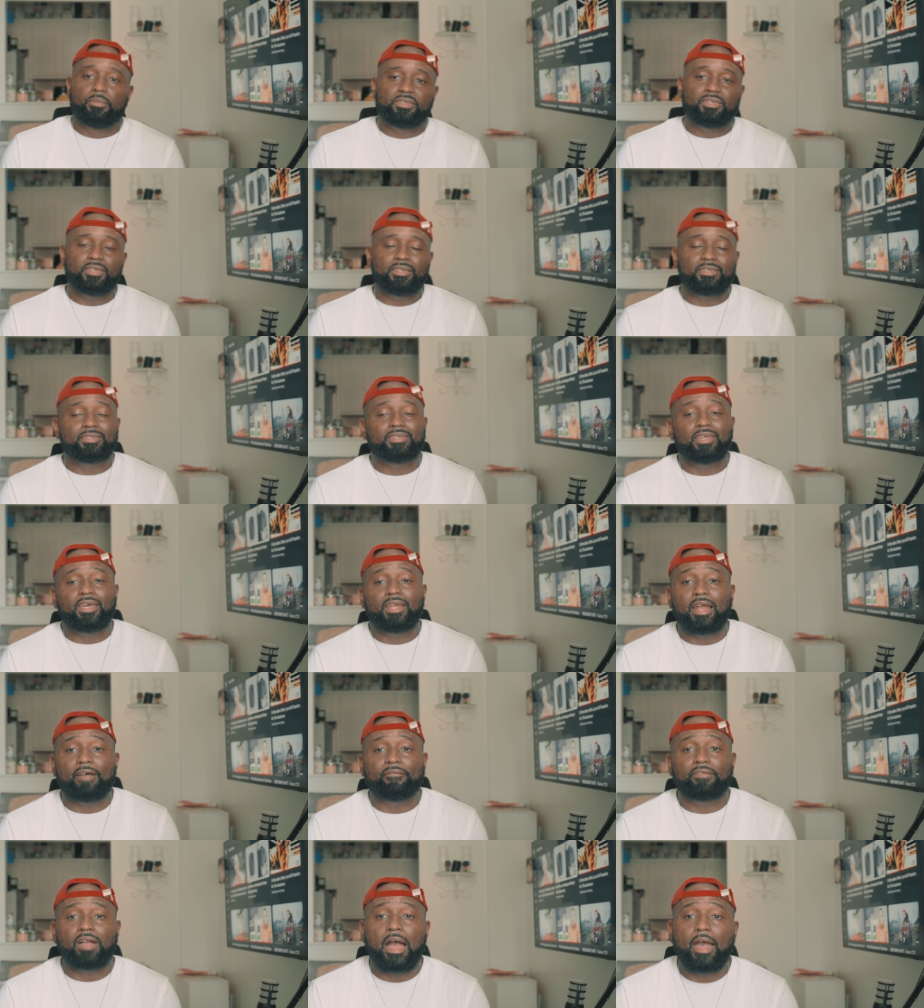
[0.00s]
since then,
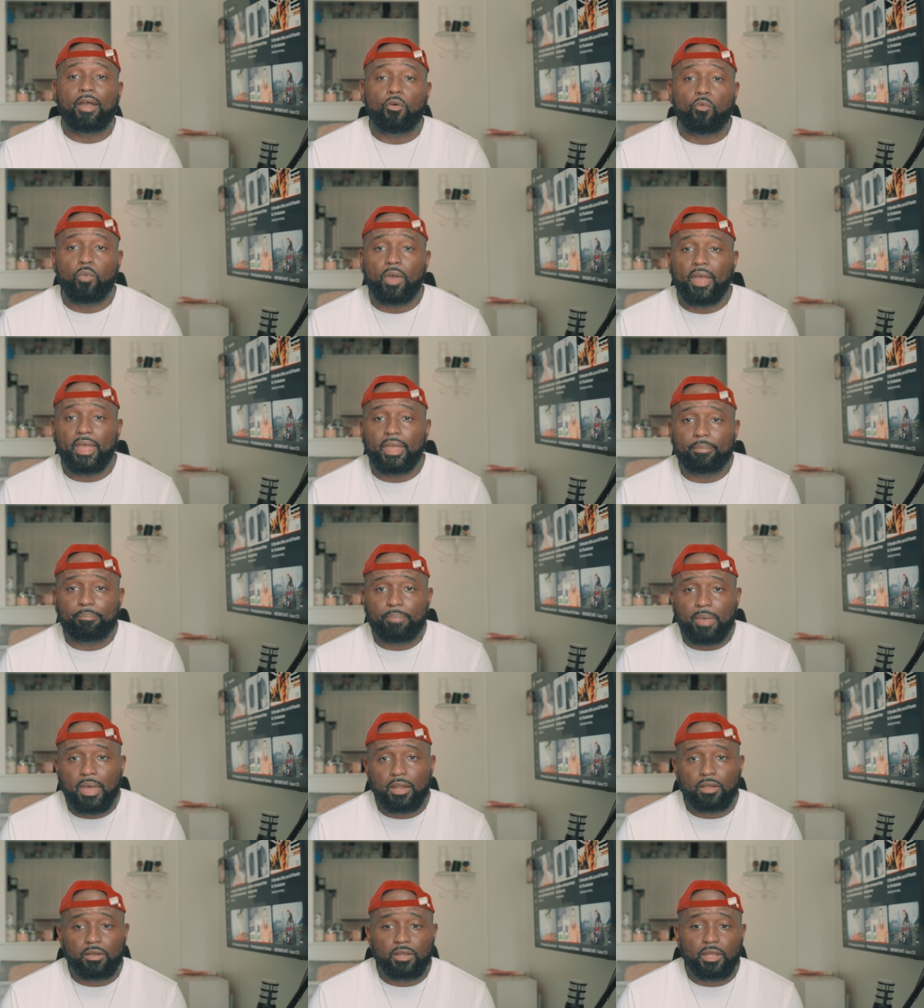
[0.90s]
I've gotten way
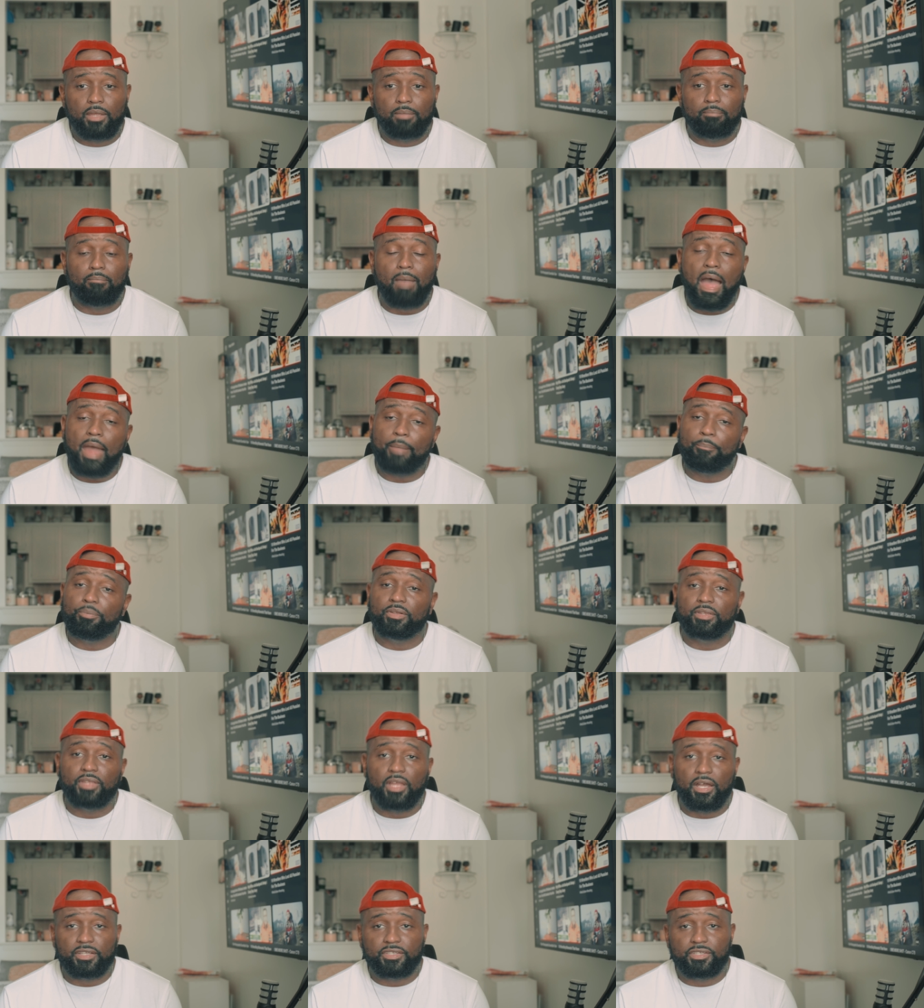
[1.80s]
better in my
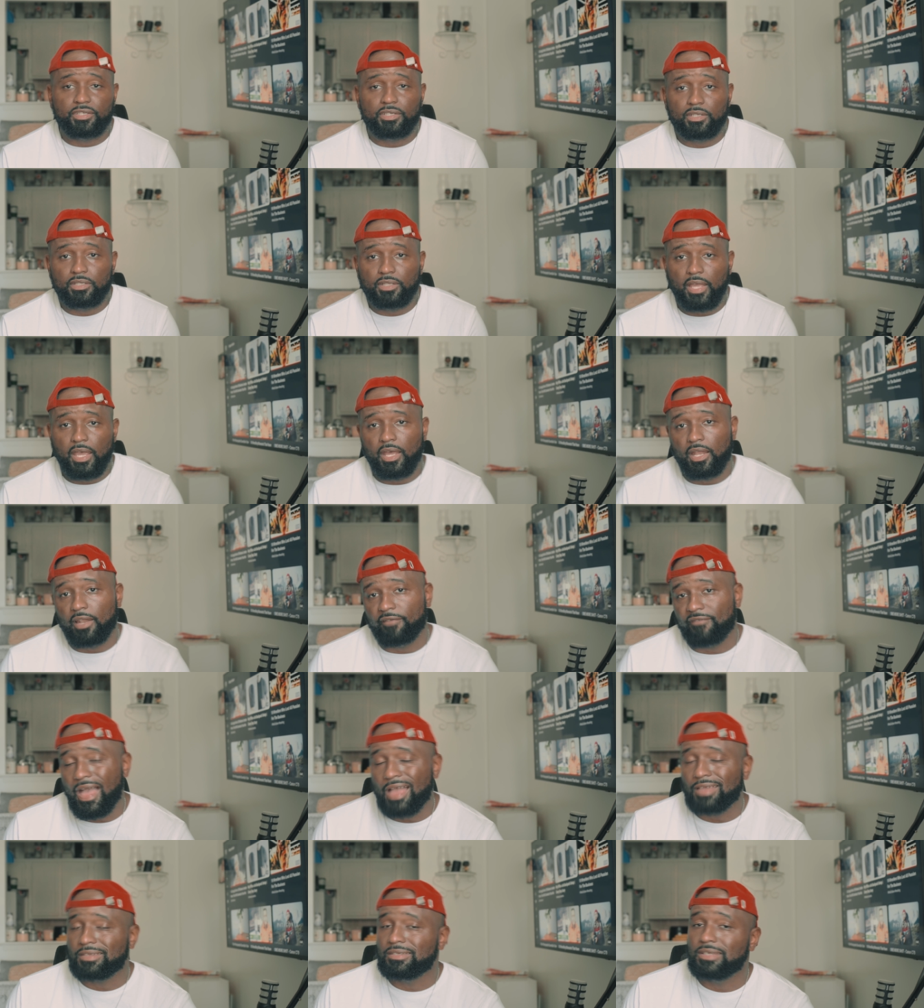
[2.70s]
production, and I've
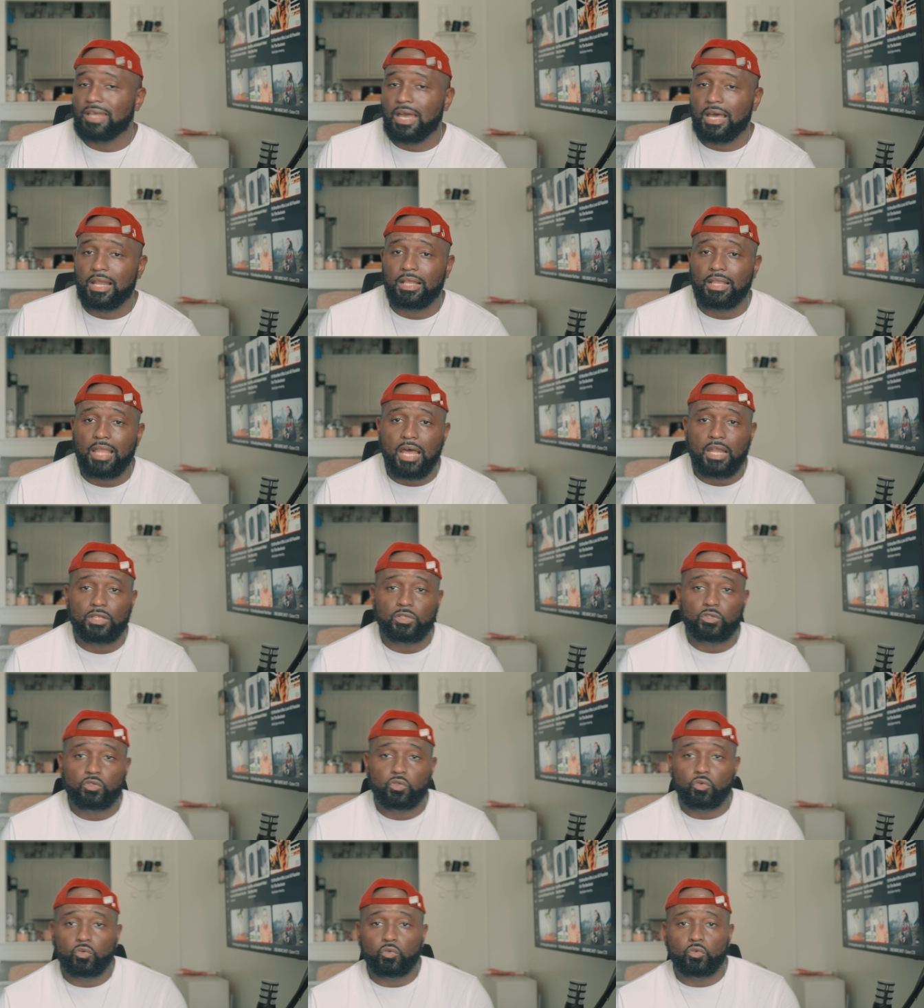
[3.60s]
actually gotten a lot of
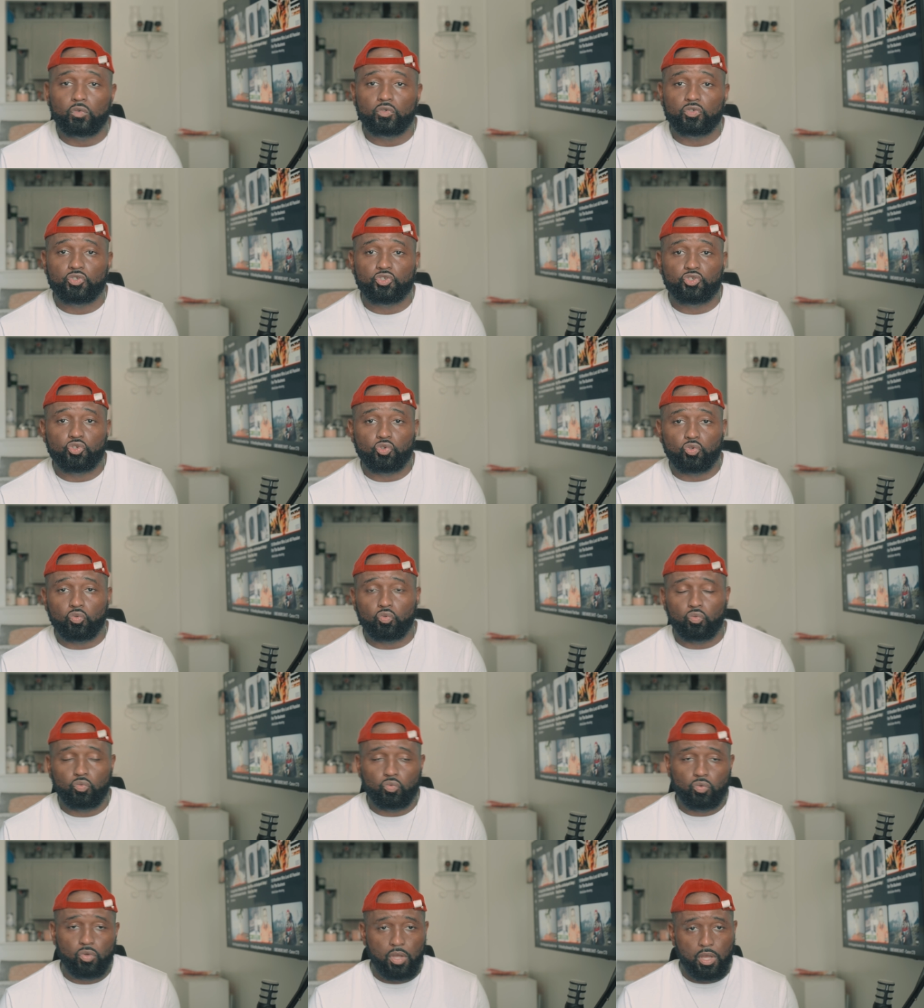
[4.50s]
tools to
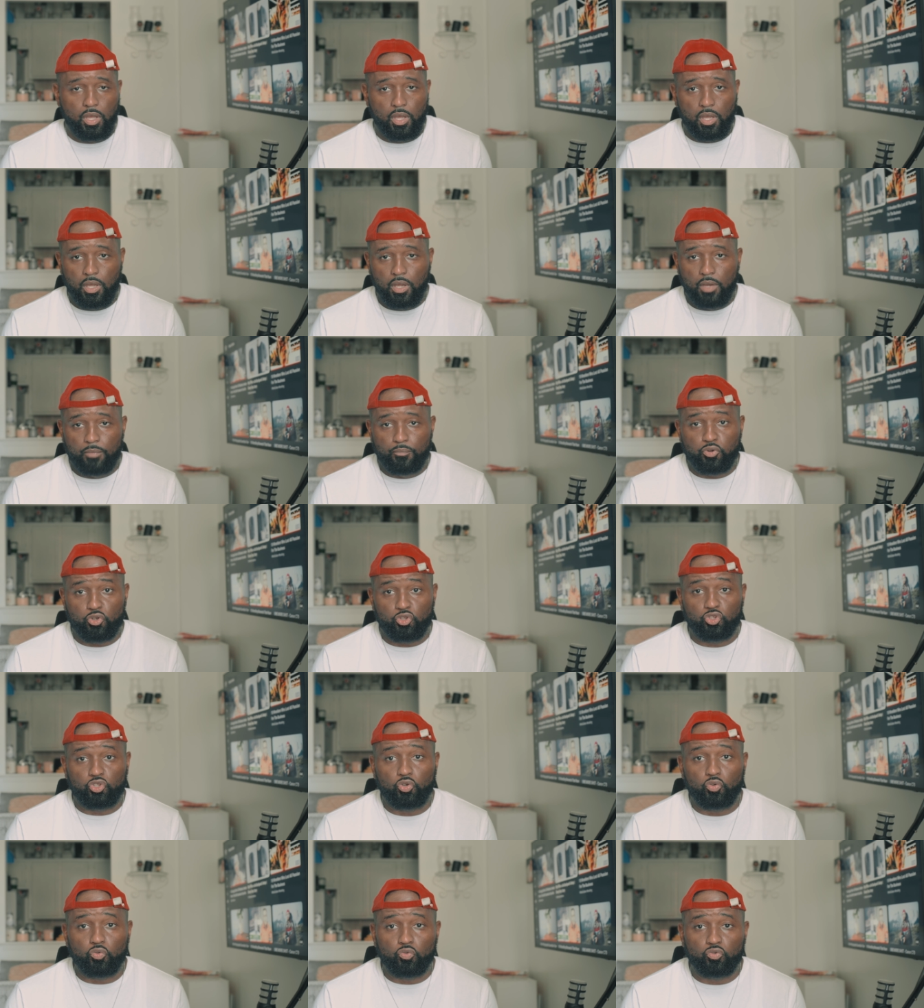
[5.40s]

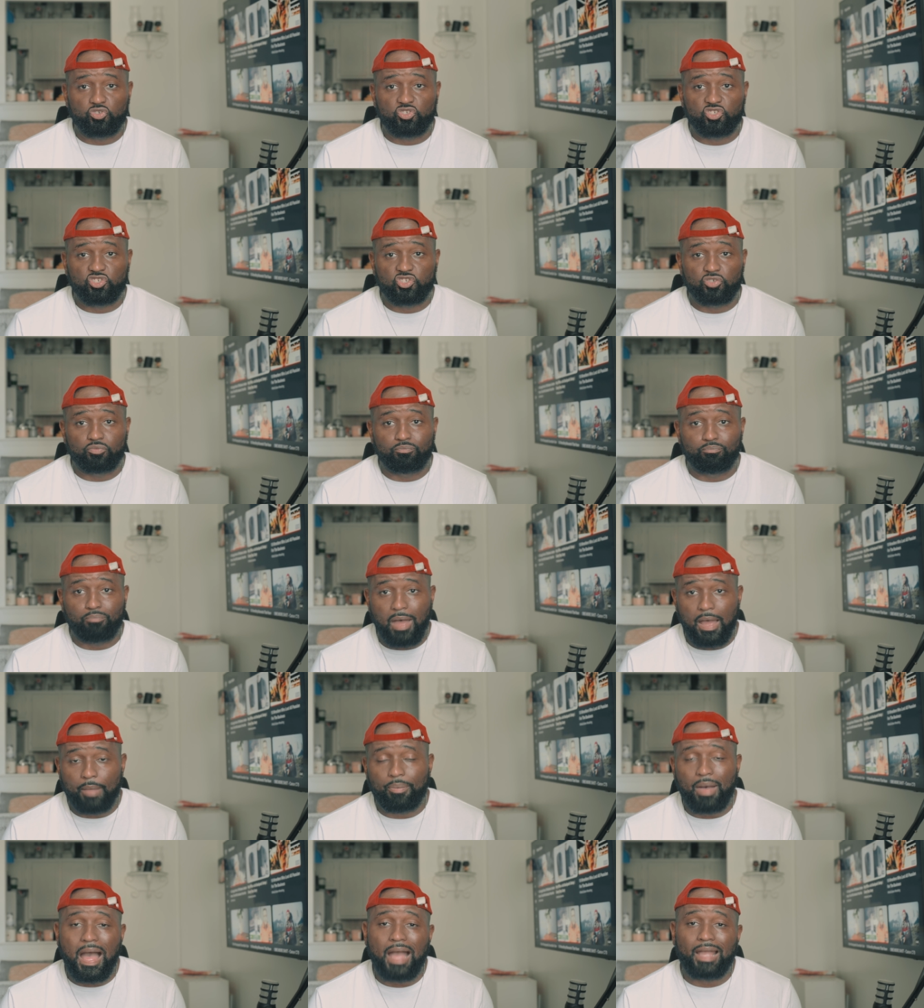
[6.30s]
produce
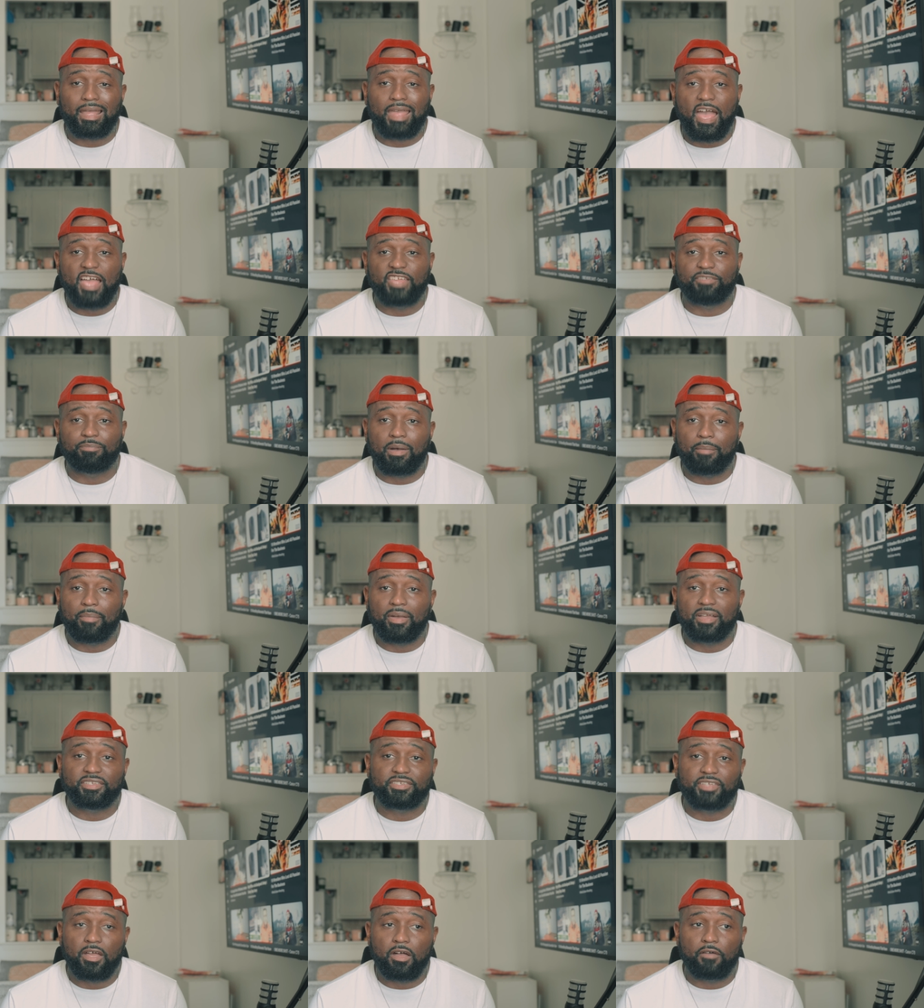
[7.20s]
my podcast by
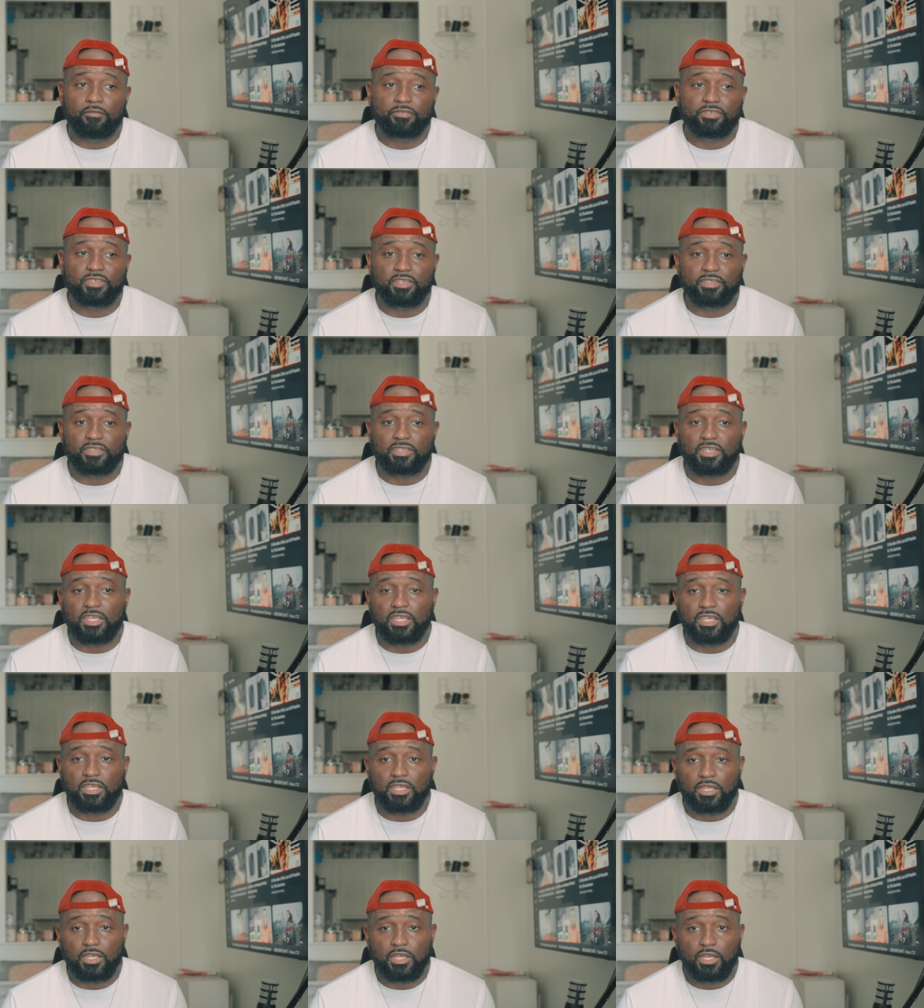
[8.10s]
myself since
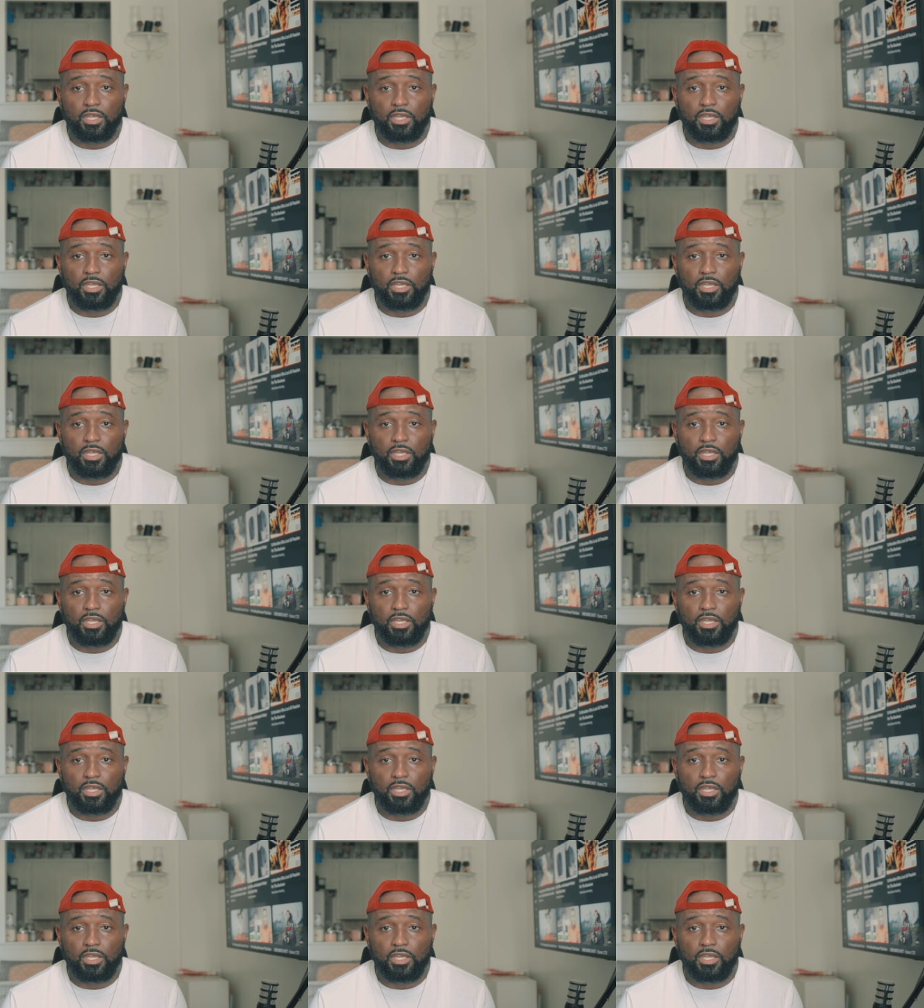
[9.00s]
E